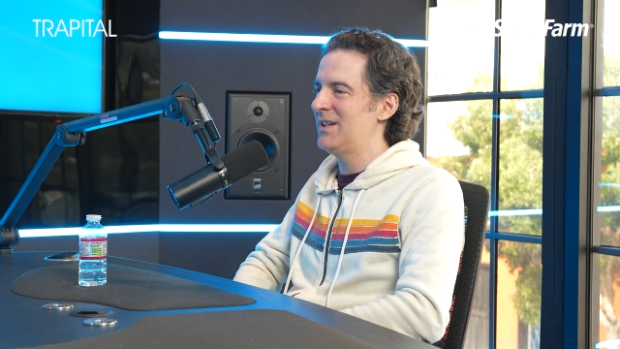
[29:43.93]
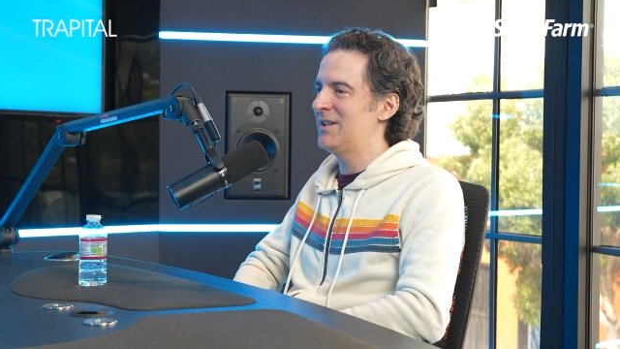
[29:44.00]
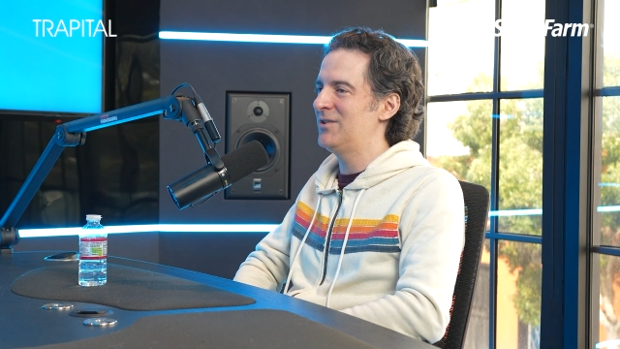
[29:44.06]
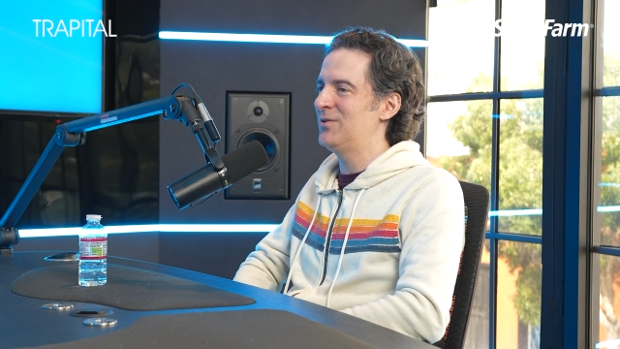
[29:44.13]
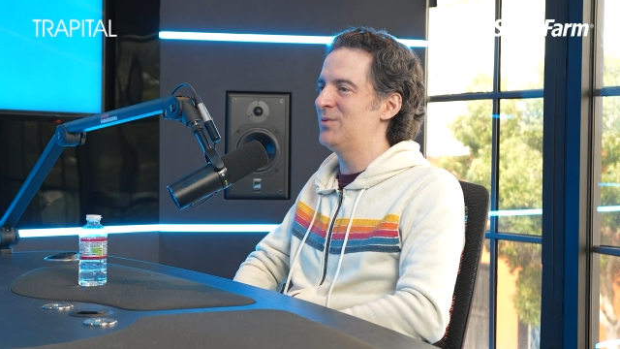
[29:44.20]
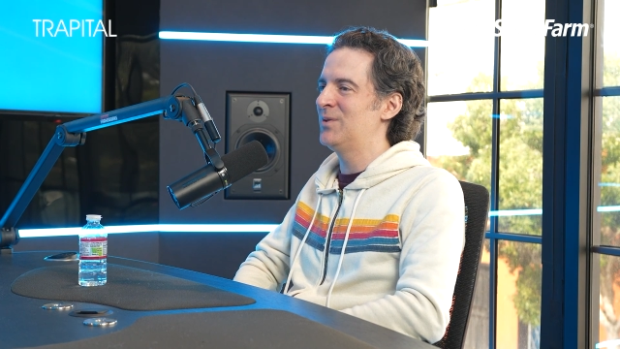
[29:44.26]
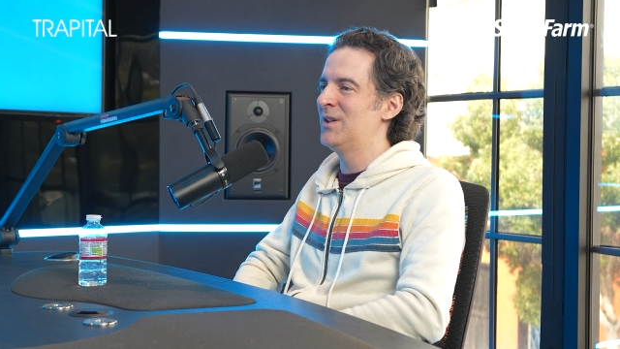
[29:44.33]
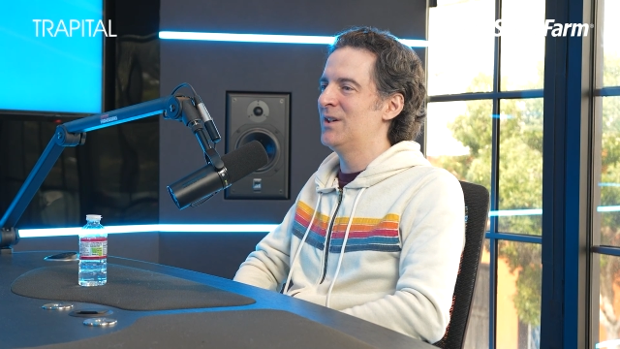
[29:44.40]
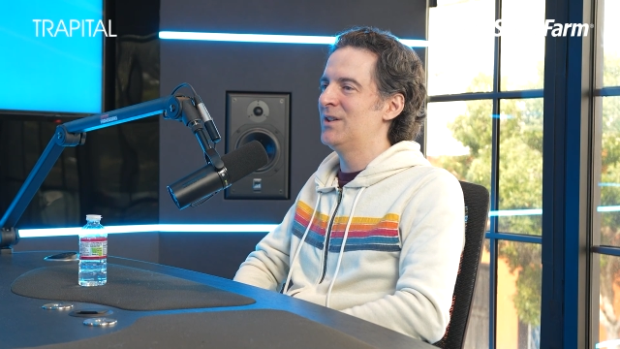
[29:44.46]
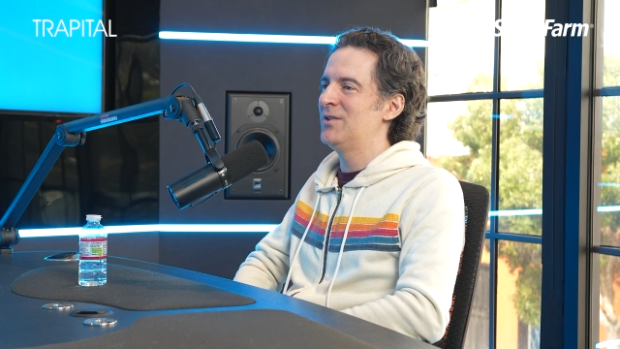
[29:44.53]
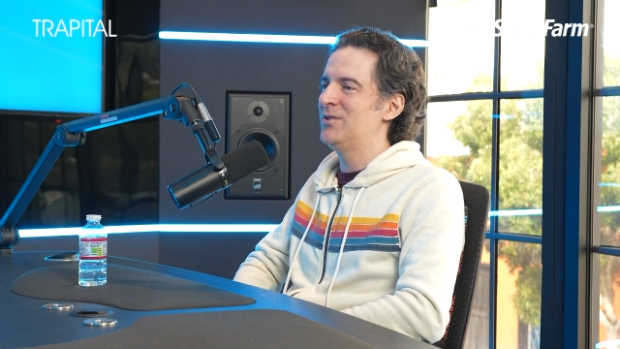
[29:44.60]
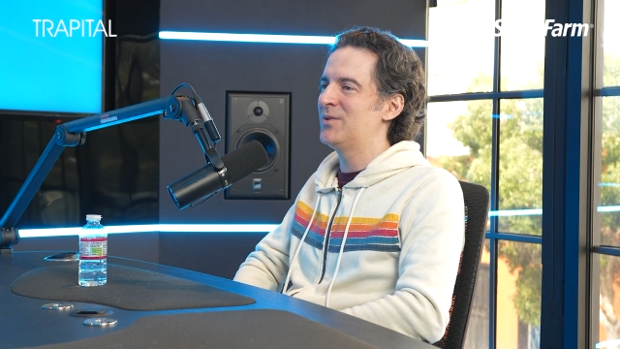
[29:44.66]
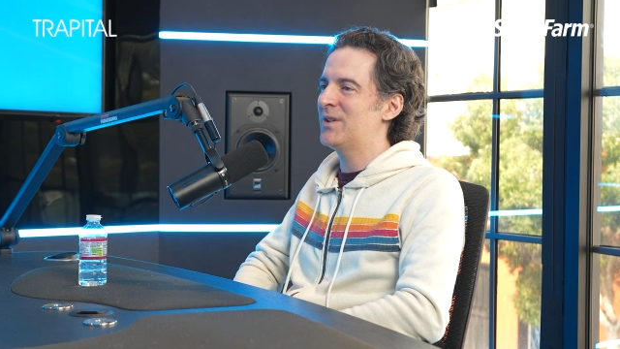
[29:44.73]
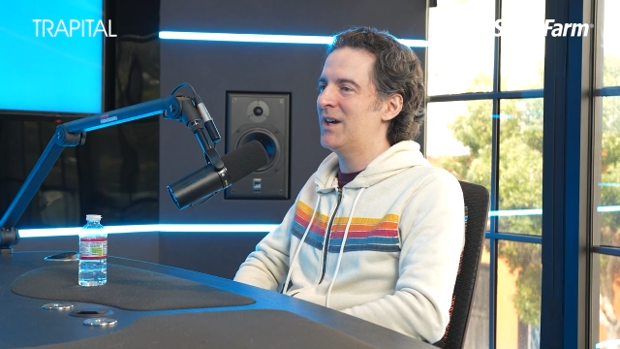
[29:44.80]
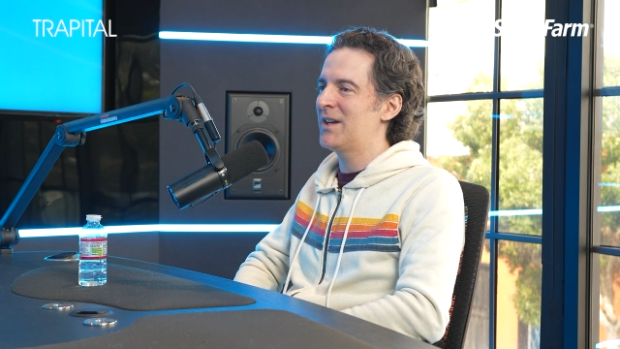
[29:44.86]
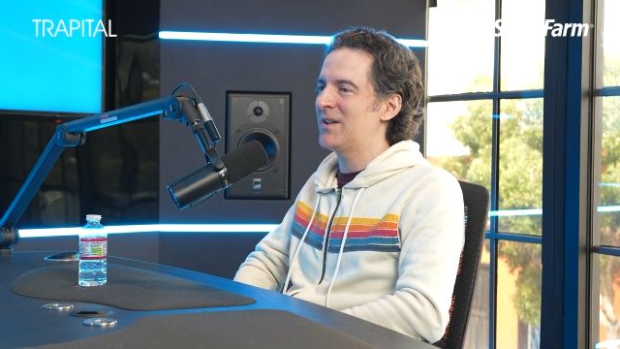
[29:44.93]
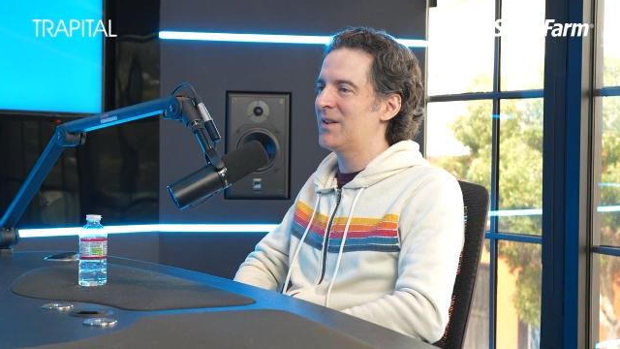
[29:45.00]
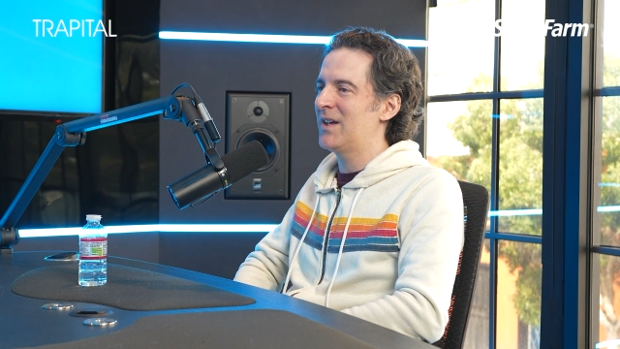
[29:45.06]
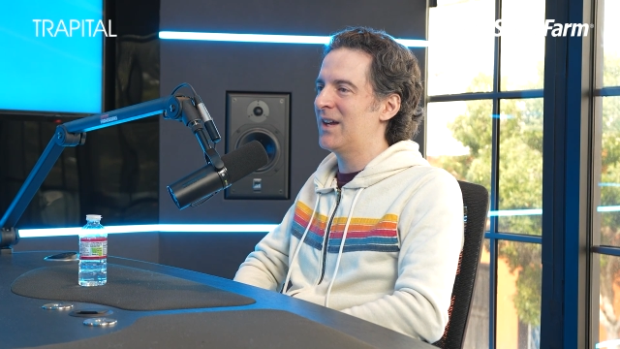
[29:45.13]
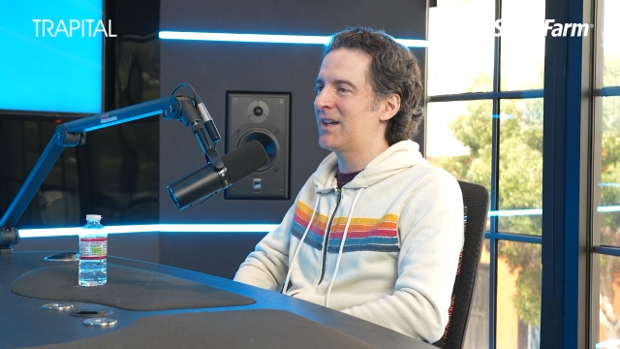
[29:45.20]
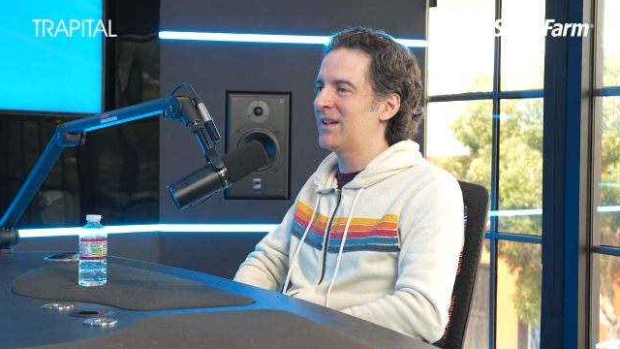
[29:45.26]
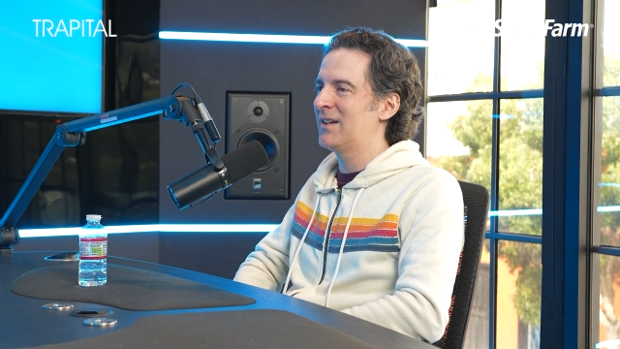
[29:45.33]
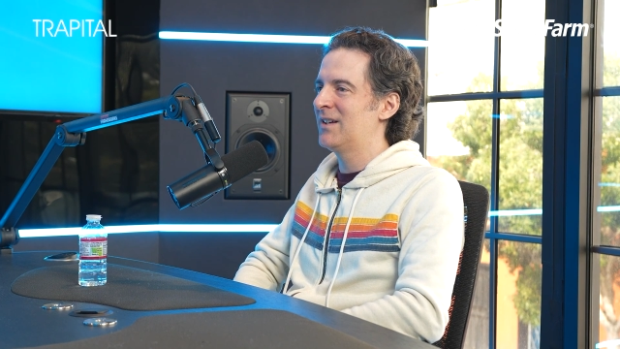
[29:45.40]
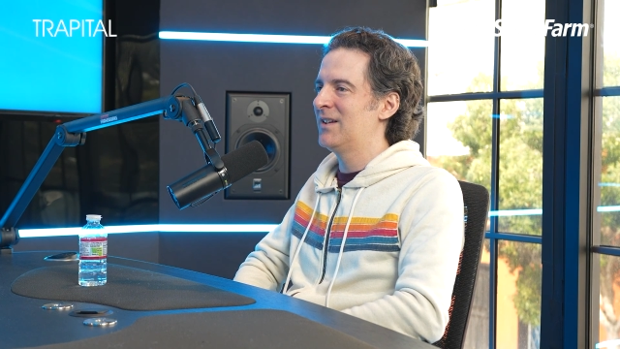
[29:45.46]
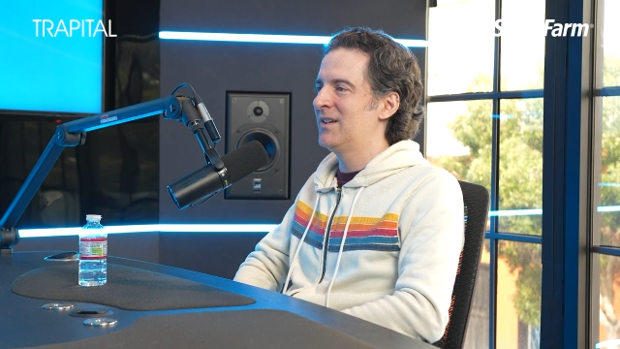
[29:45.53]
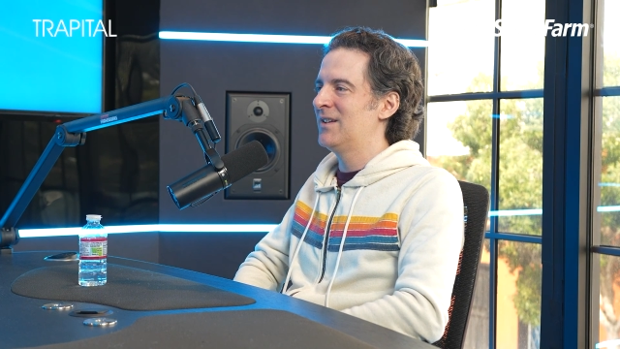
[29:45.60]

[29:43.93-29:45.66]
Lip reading: and you kind of like